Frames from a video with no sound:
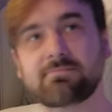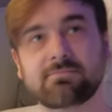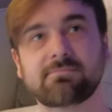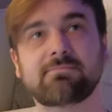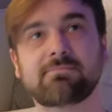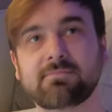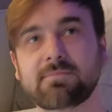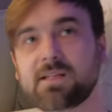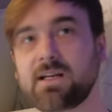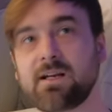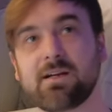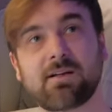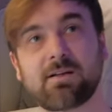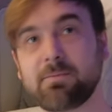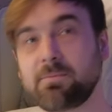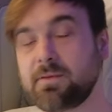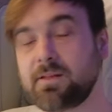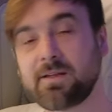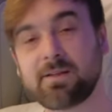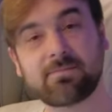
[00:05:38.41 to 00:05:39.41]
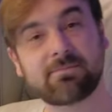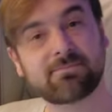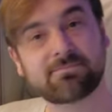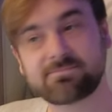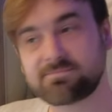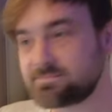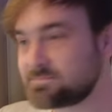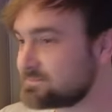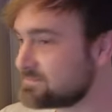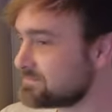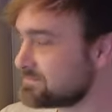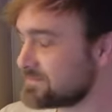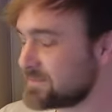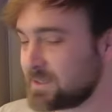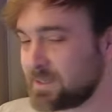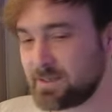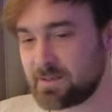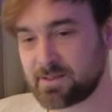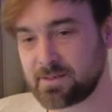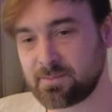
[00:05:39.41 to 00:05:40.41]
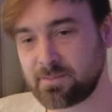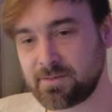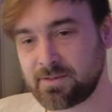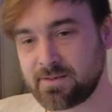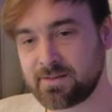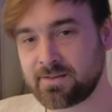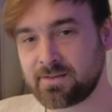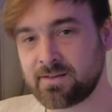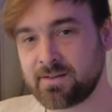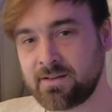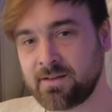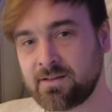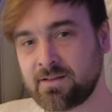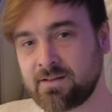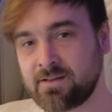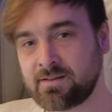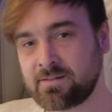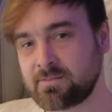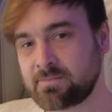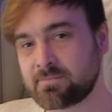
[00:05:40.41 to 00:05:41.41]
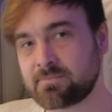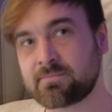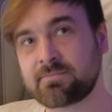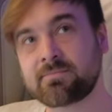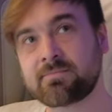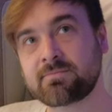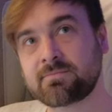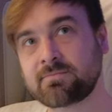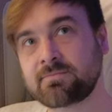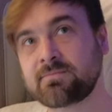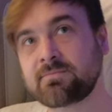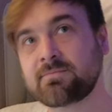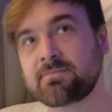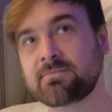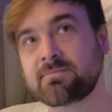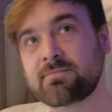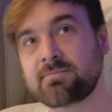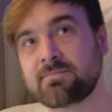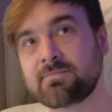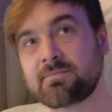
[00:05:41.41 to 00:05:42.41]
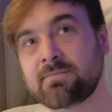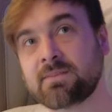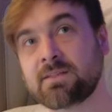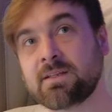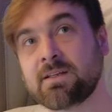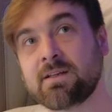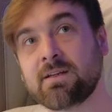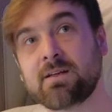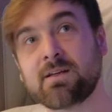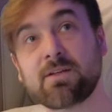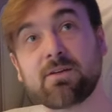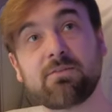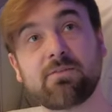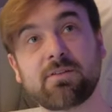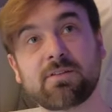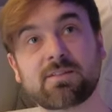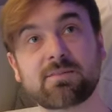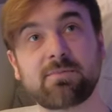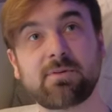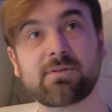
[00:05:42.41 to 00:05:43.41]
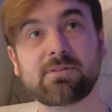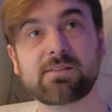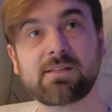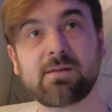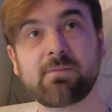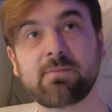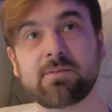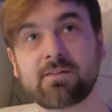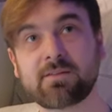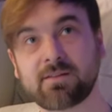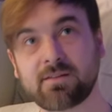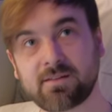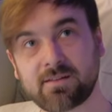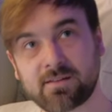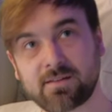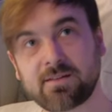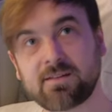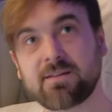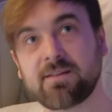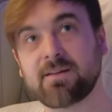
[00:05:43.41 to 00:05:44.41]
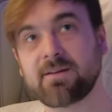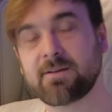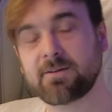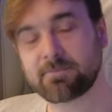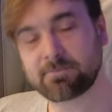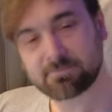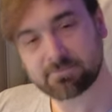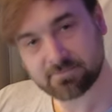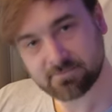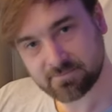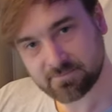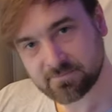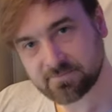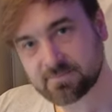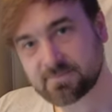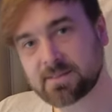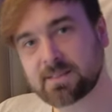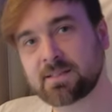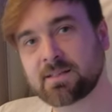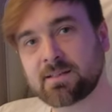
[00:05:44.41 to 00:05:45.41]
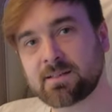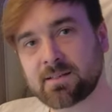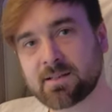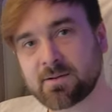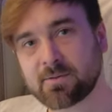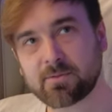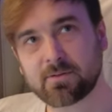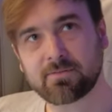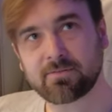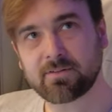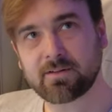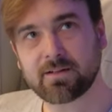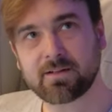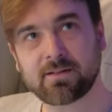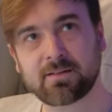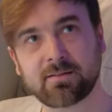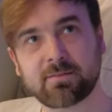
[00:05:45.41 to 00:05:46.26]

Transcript: Impressed? No, no. And what are you having for your uh, meal? The smoked salmon. Smoked salmon. Yeah. Right, of course, of course. Yeah.